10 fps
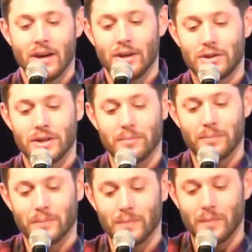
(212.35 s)
she
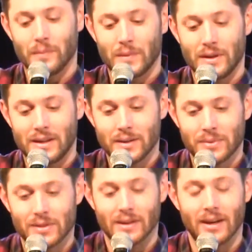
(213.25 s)
dips